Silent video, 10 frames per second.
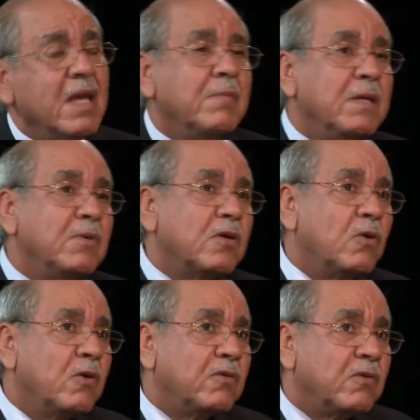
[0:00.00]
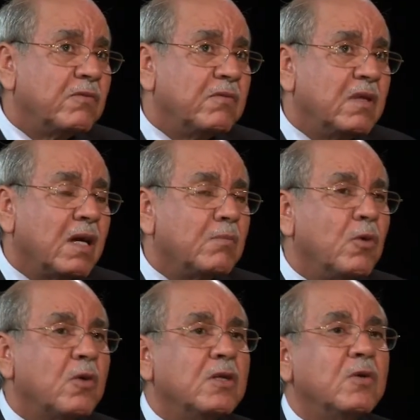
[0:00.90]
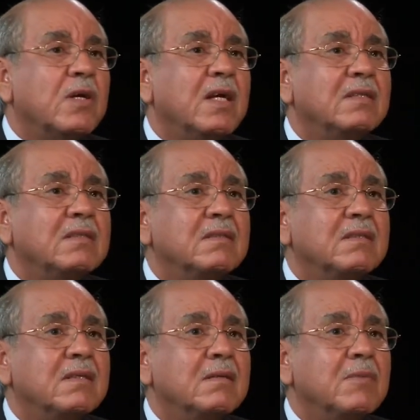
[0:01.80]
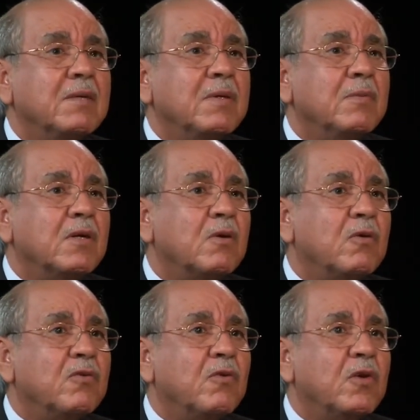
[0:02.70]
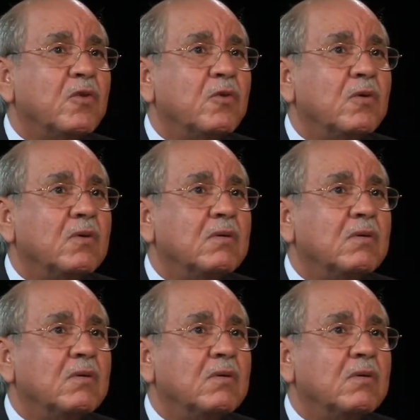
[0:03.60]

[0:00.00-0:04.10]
maybe because of they are more educated uh, maybe because also